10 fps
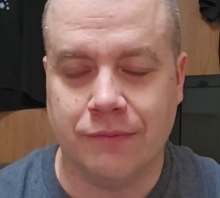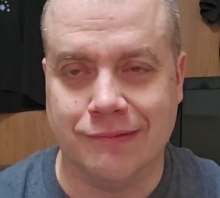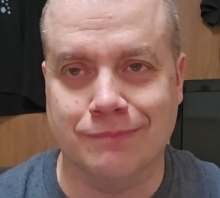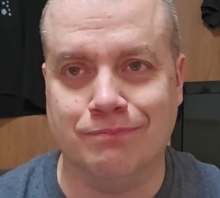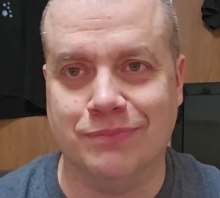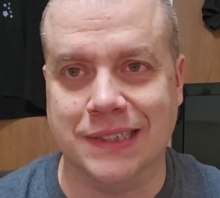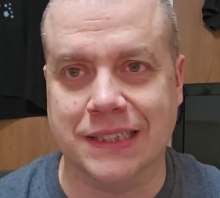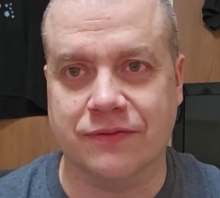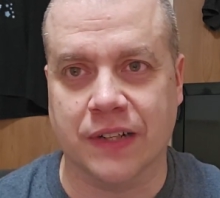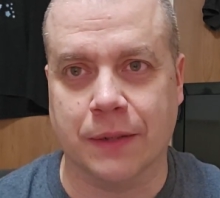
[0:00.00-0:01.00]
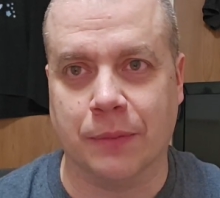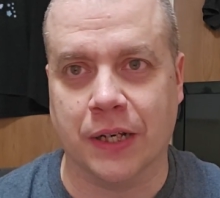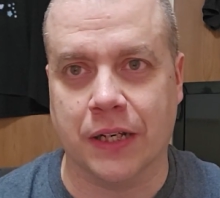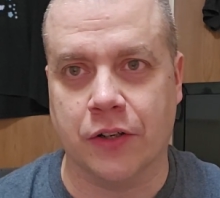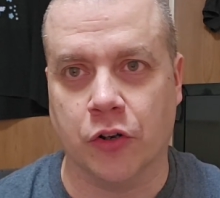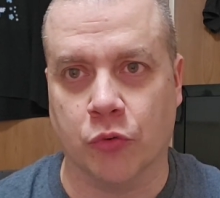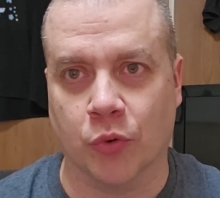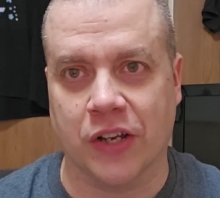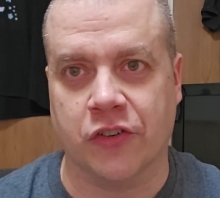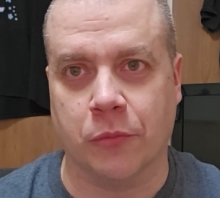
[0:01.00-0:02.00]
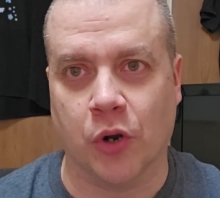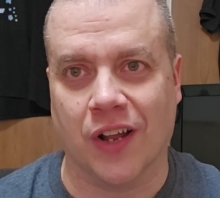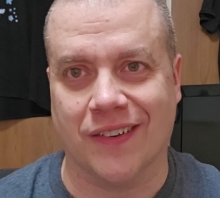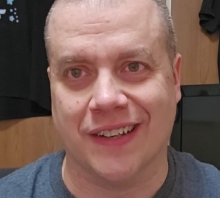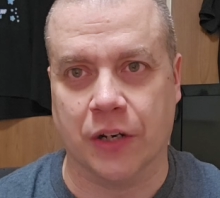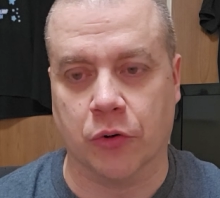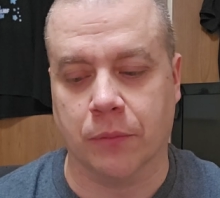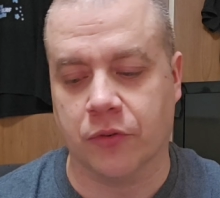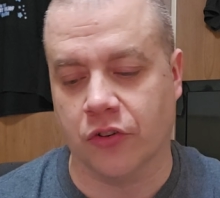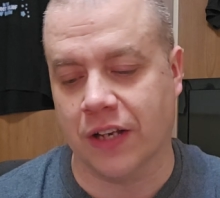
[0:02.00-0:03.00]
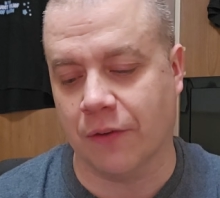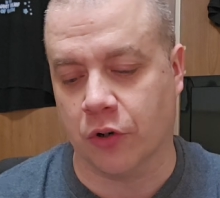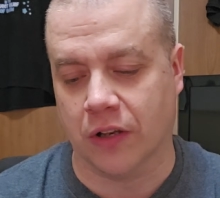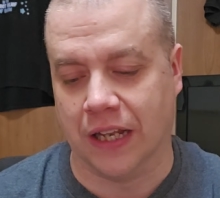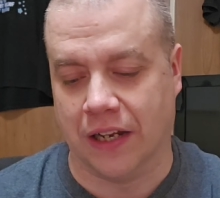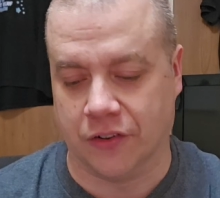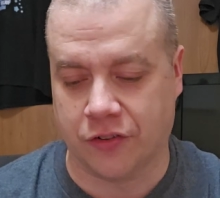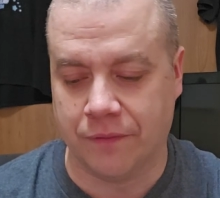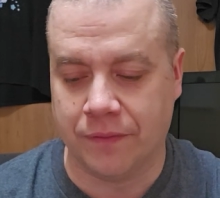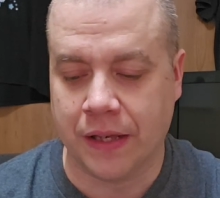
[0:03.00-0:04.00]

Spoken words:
Wouldn't be if anybody, you know, reasonable got near him. So nevertheless.